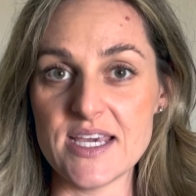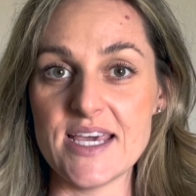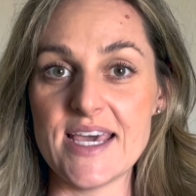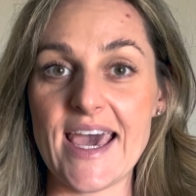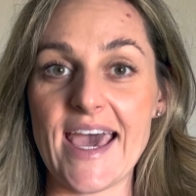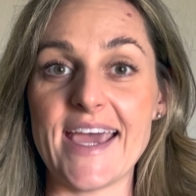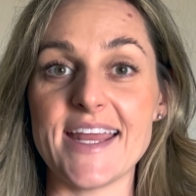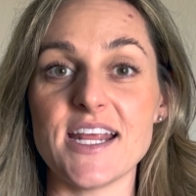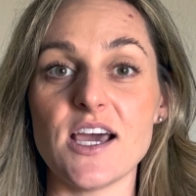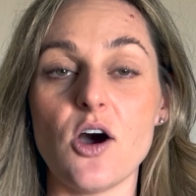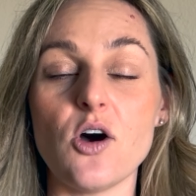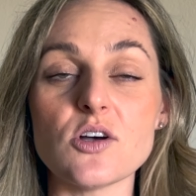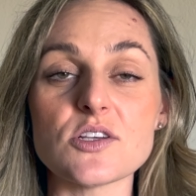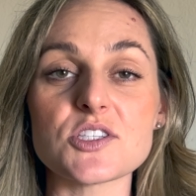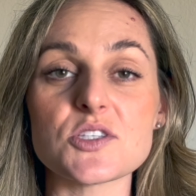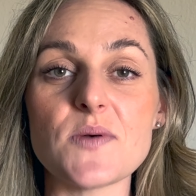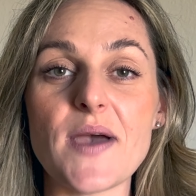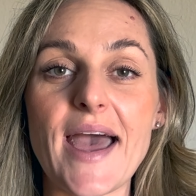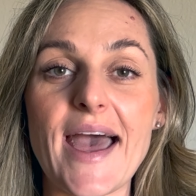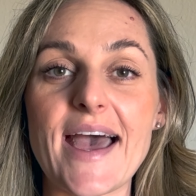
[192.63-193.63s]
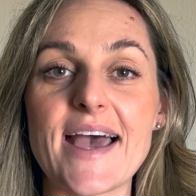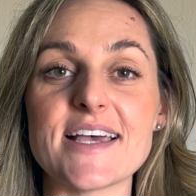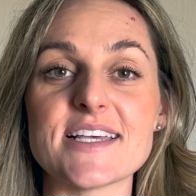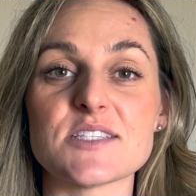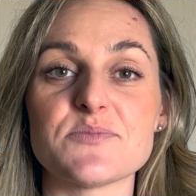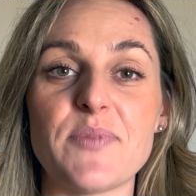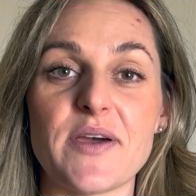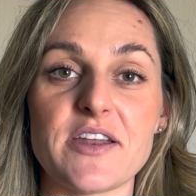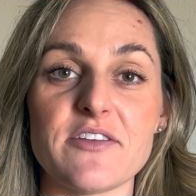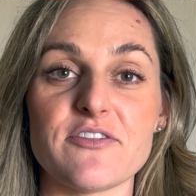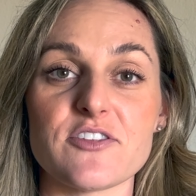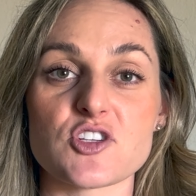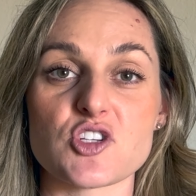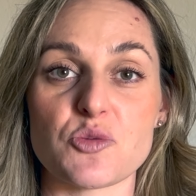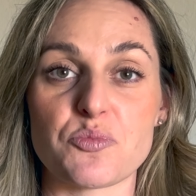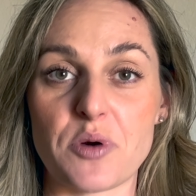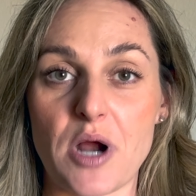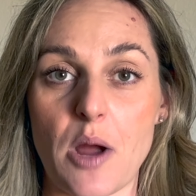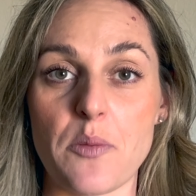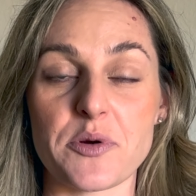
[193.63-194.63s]
And it also has beneficial
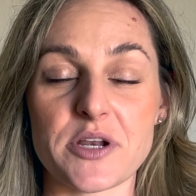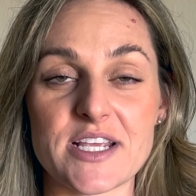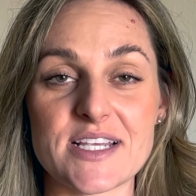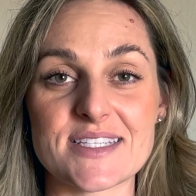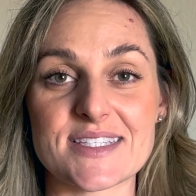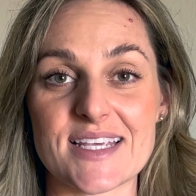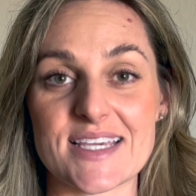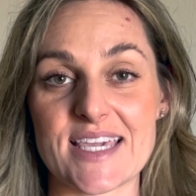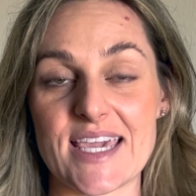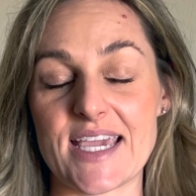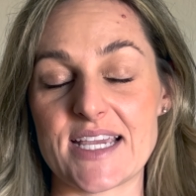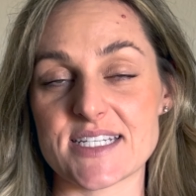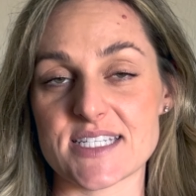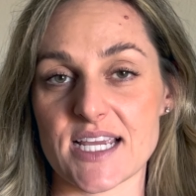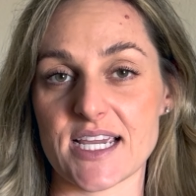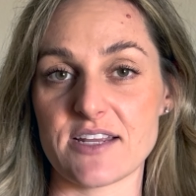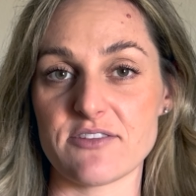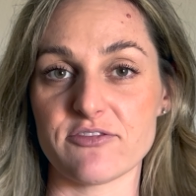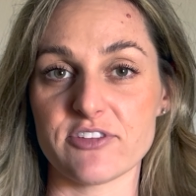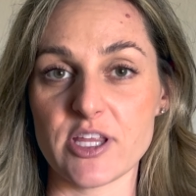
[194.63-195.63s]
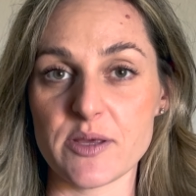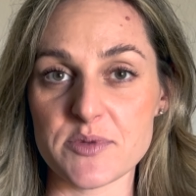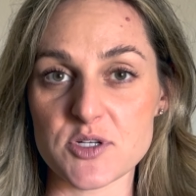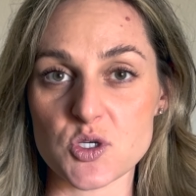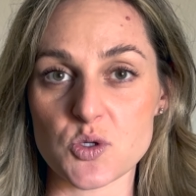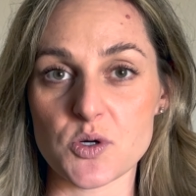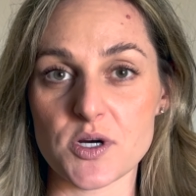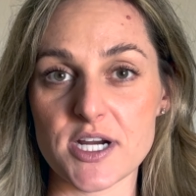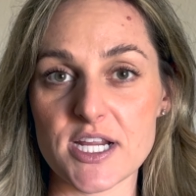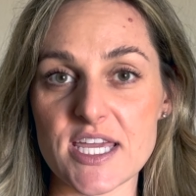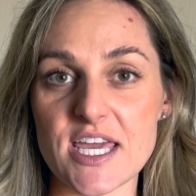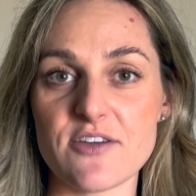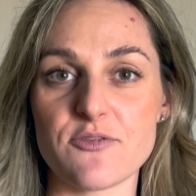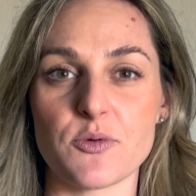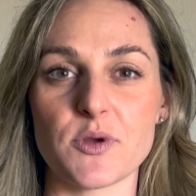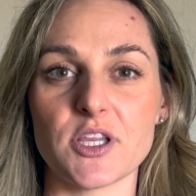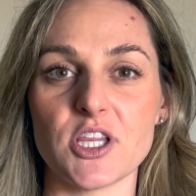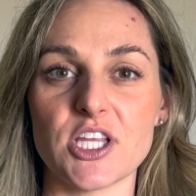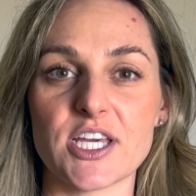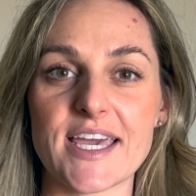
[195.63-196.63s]
properties like anti-inflammatory. If we
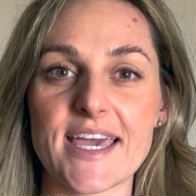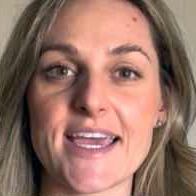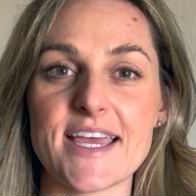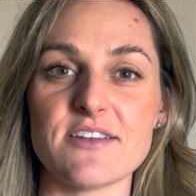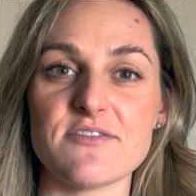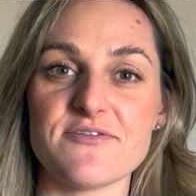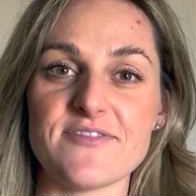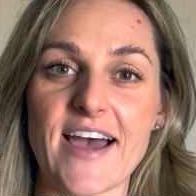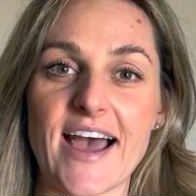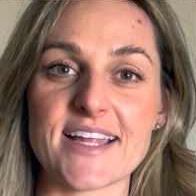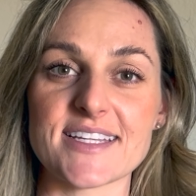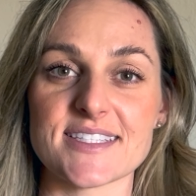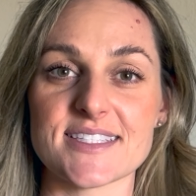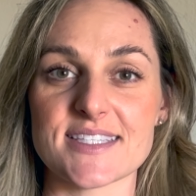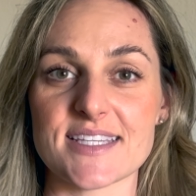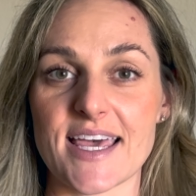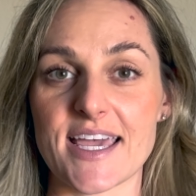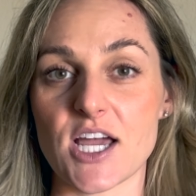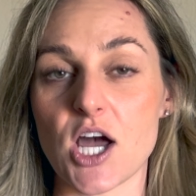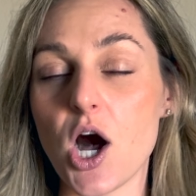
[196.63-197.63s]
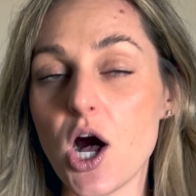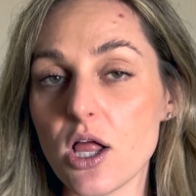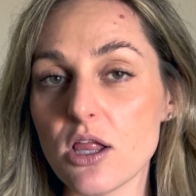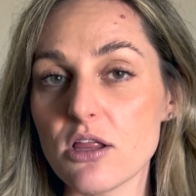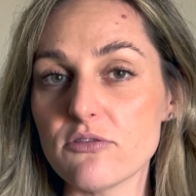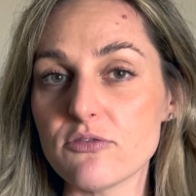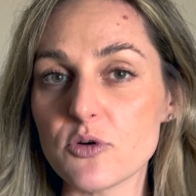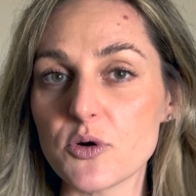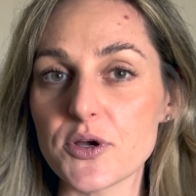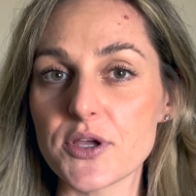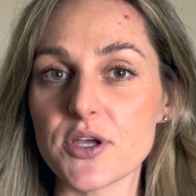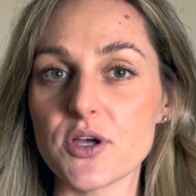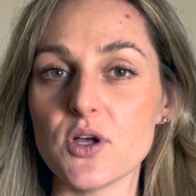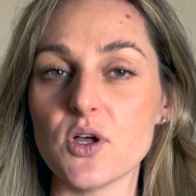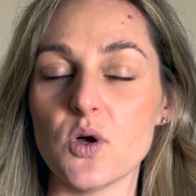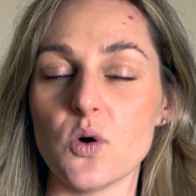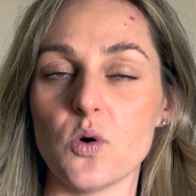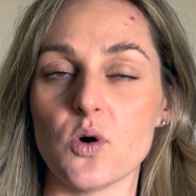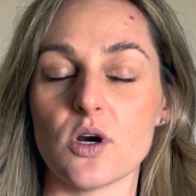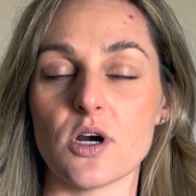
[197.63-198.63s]
look at fats like olive oil
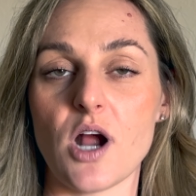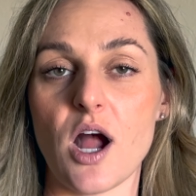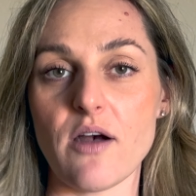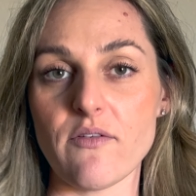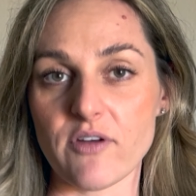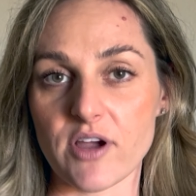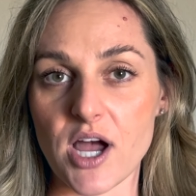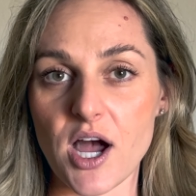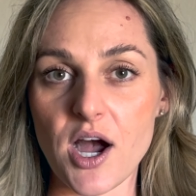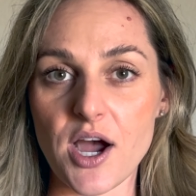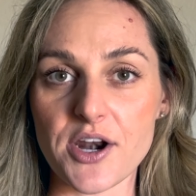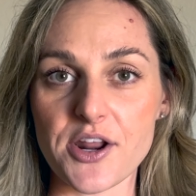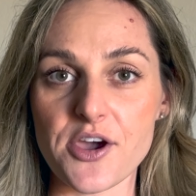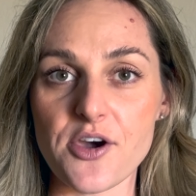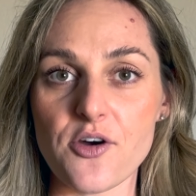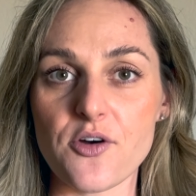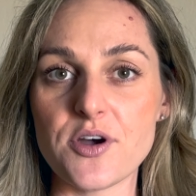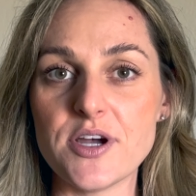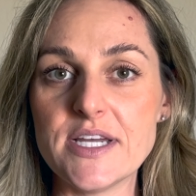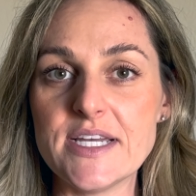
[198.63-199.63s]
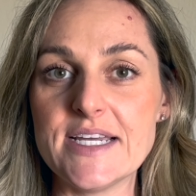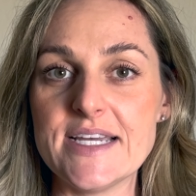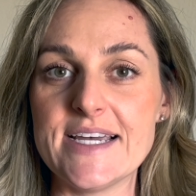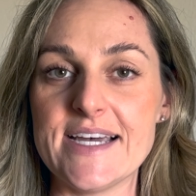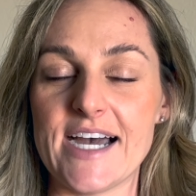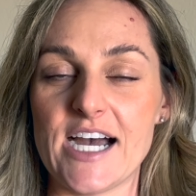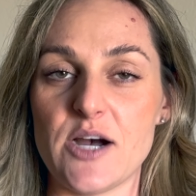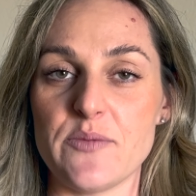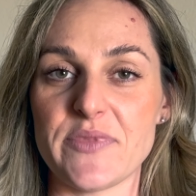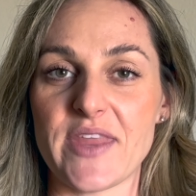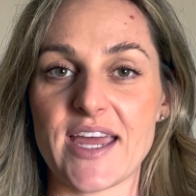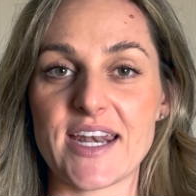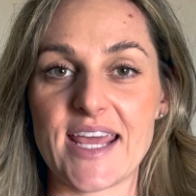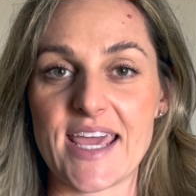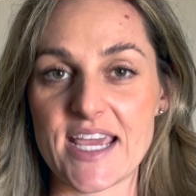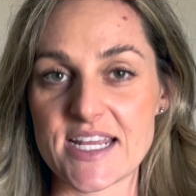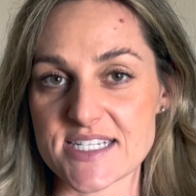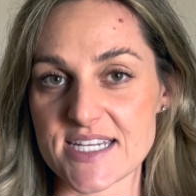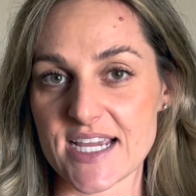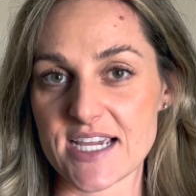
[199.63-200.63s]
or avocado, that
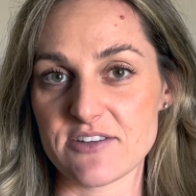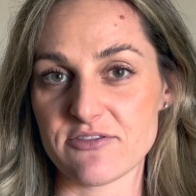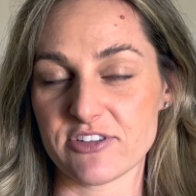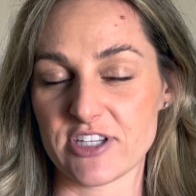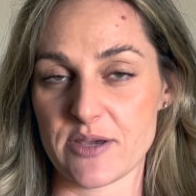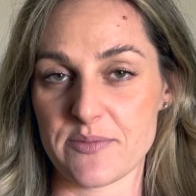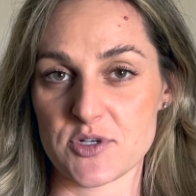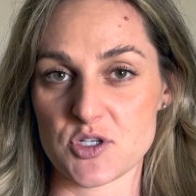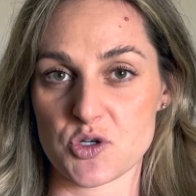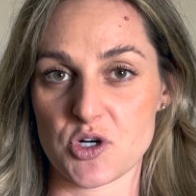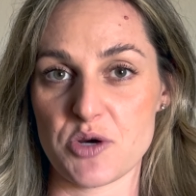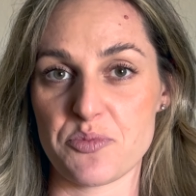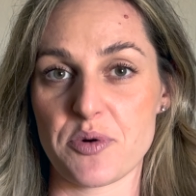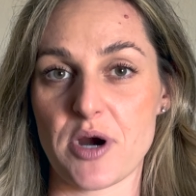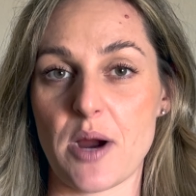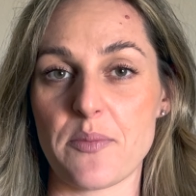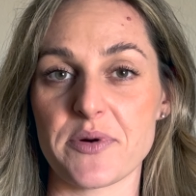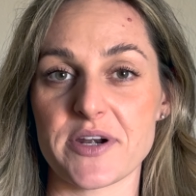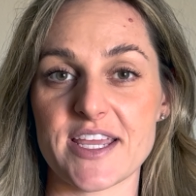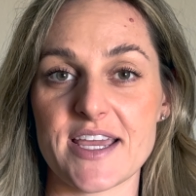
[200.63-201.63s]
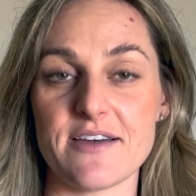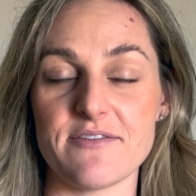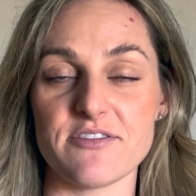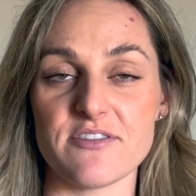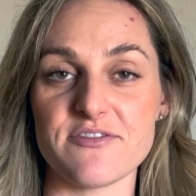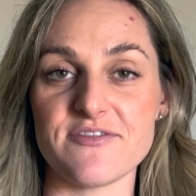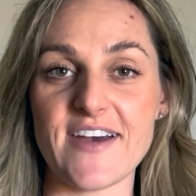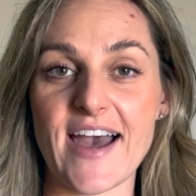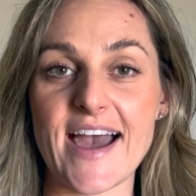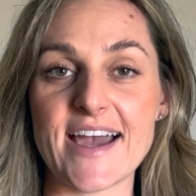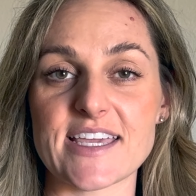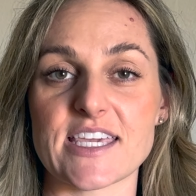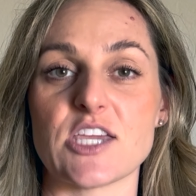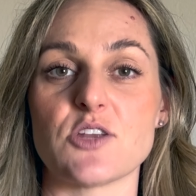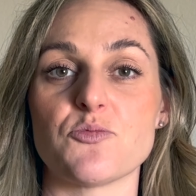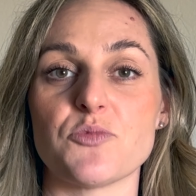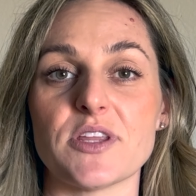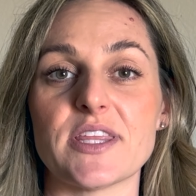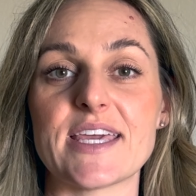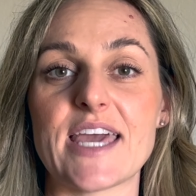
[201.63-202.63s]
anti-inflammatory property of the fat can
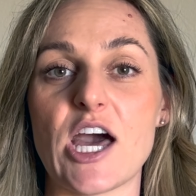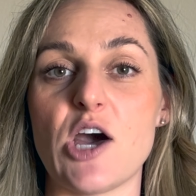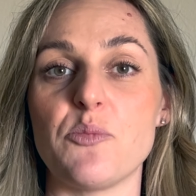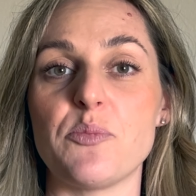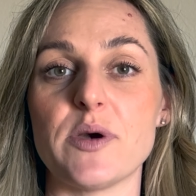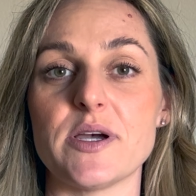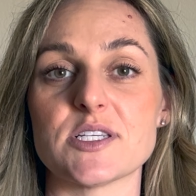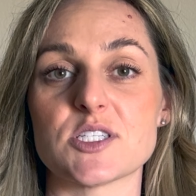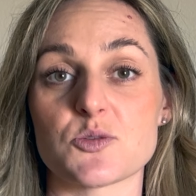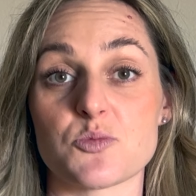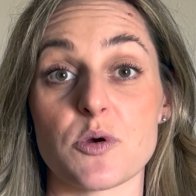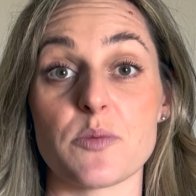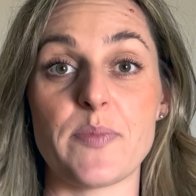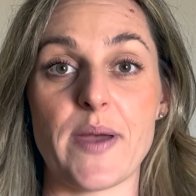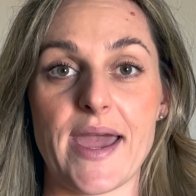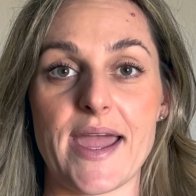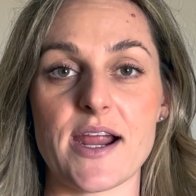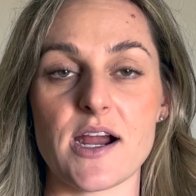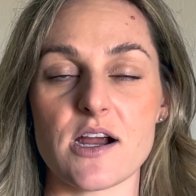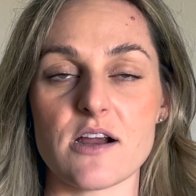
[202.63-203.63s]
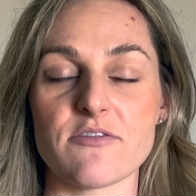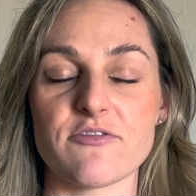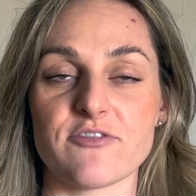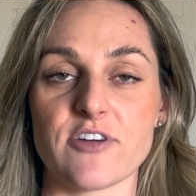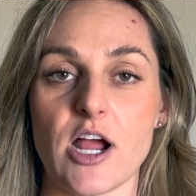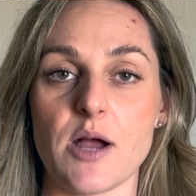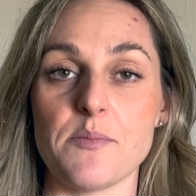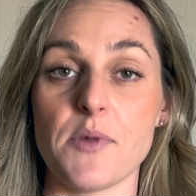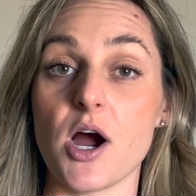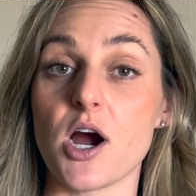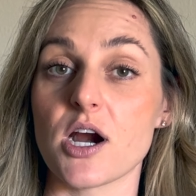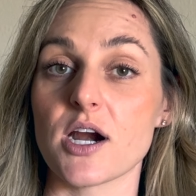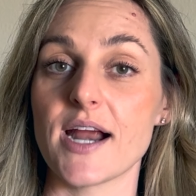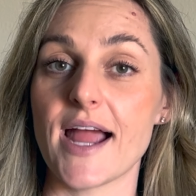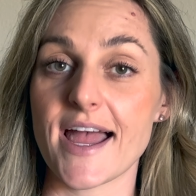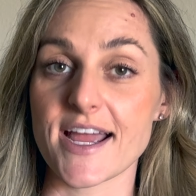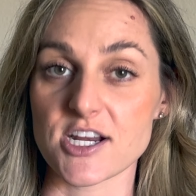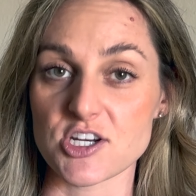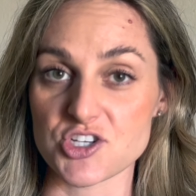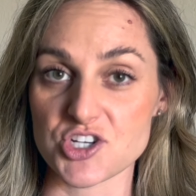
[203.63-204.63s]
really help us repair from our
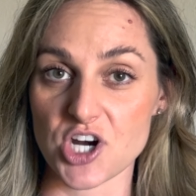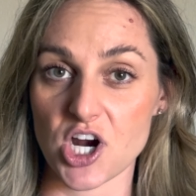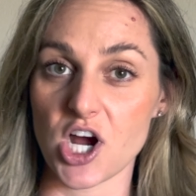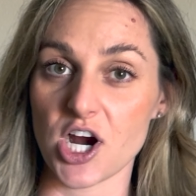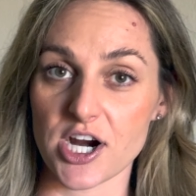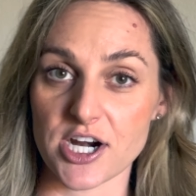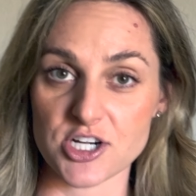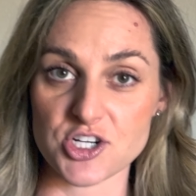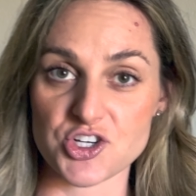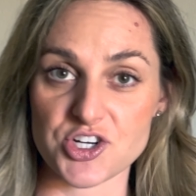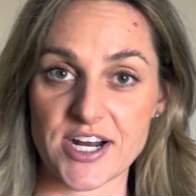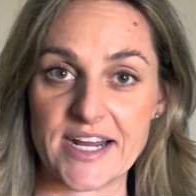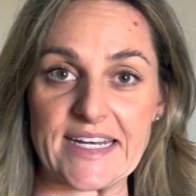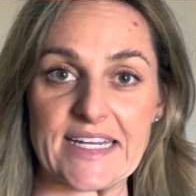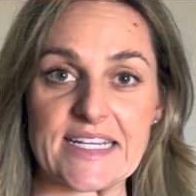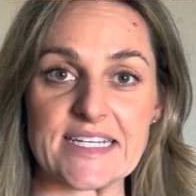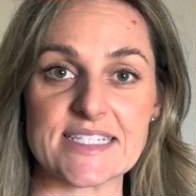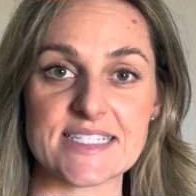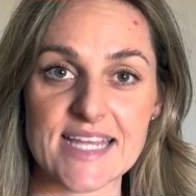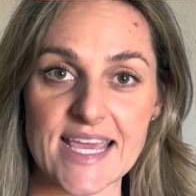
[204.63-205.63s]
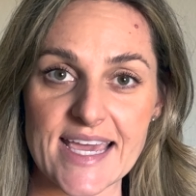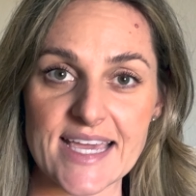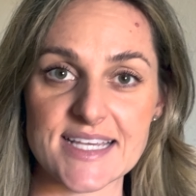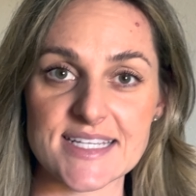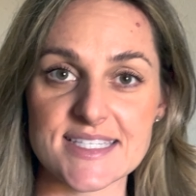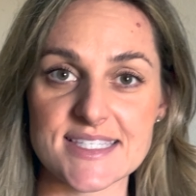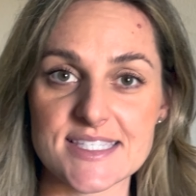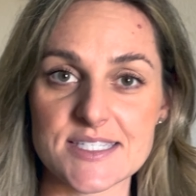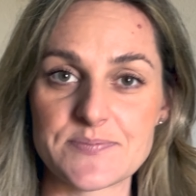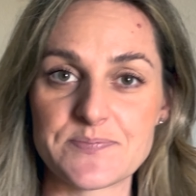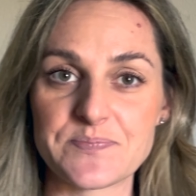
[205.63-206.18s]
extra hard training days.